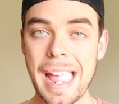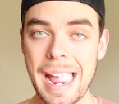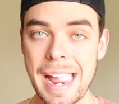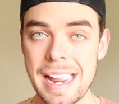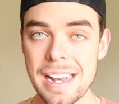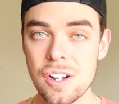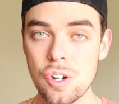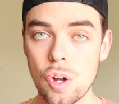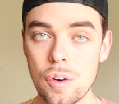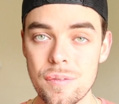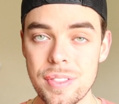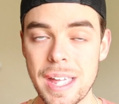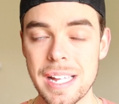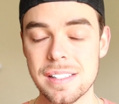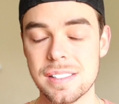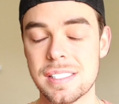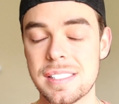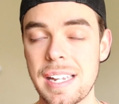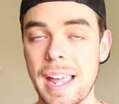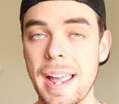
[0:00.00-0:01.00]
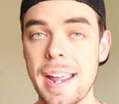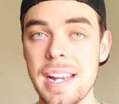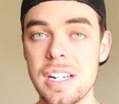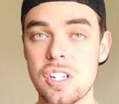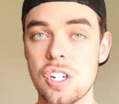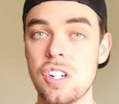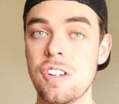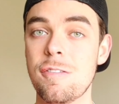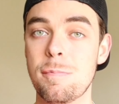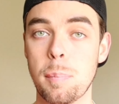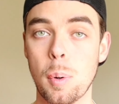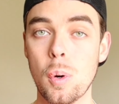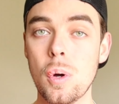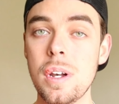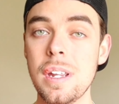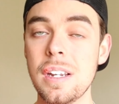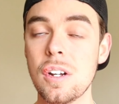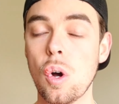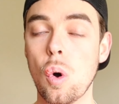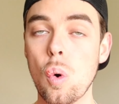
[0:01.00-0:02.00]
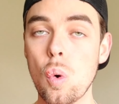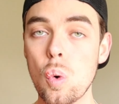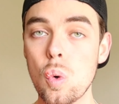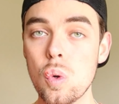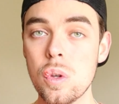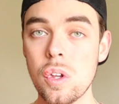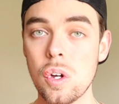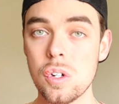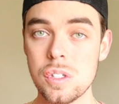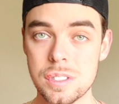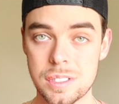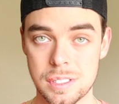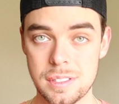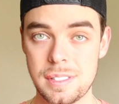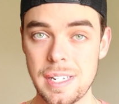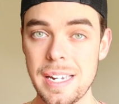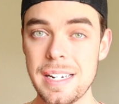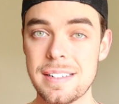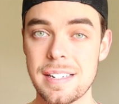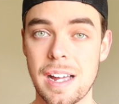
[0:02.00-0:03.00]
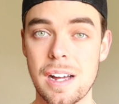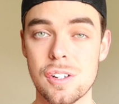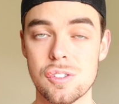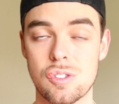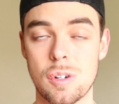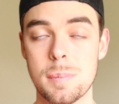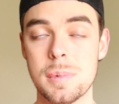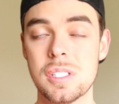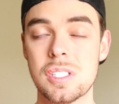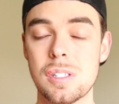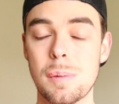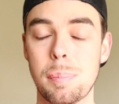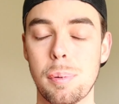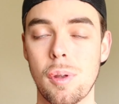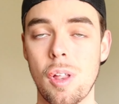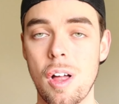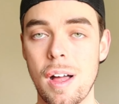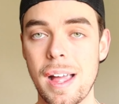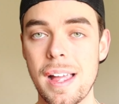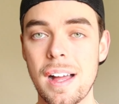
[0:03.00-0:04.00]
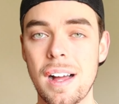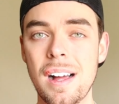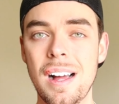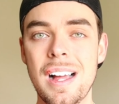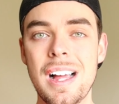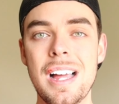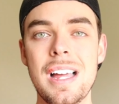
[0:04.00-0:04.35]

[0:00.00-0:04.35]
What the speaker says: end of that stage and you've put in all those details from your supplier,